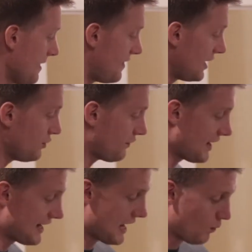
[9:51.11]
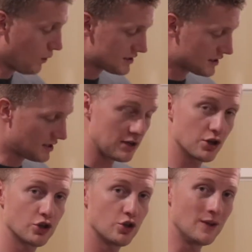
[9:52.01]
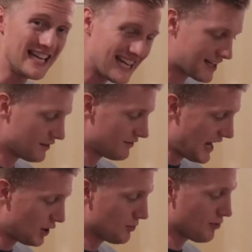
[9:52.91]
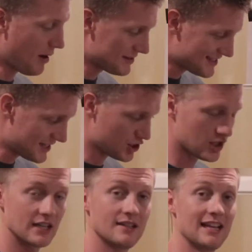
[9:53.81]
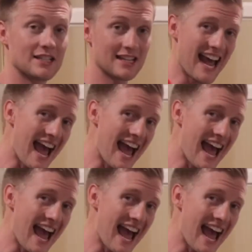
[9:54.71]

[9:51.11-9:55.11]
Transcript: Then you find out what's going to be your unique value proposition that's going to